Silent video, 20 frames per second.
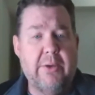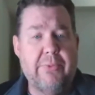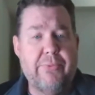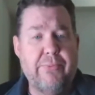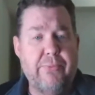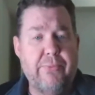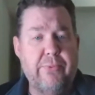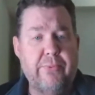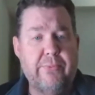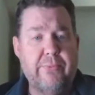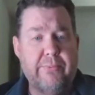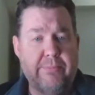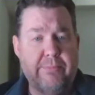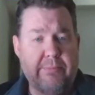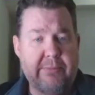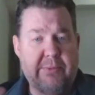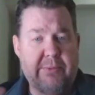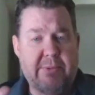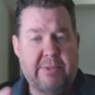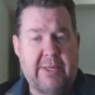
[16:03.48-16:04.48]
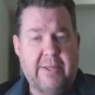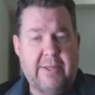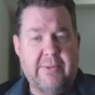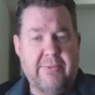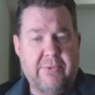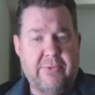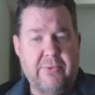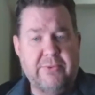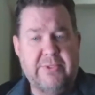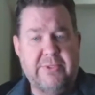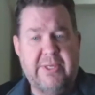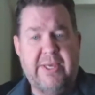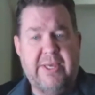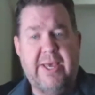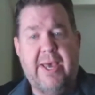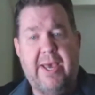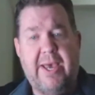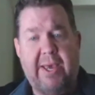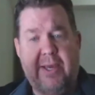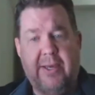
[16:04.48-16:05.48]
through
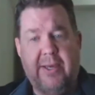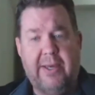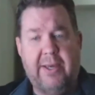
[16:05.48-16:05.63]
ZA